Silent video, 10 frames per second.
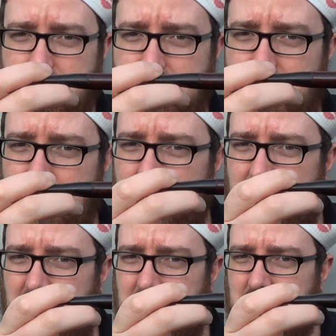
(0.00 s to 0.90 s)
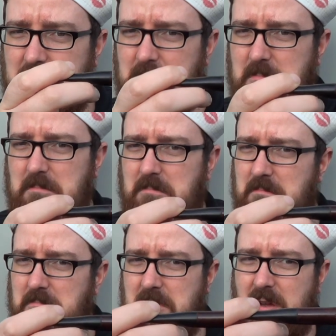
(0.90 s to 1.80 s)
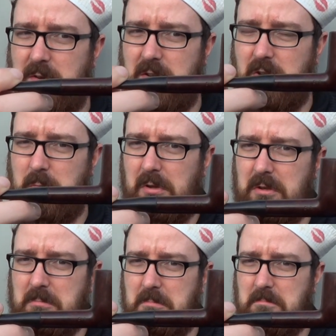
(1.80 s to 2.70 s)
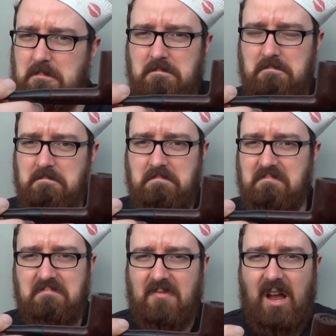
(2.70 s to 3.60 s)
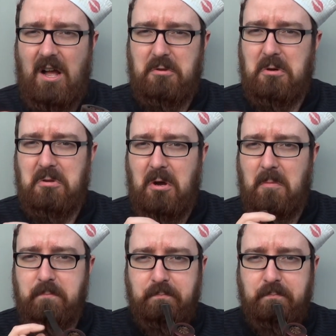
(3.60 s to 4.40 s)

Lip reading: Maybe a billiard, maybe a Dublin, I don't know.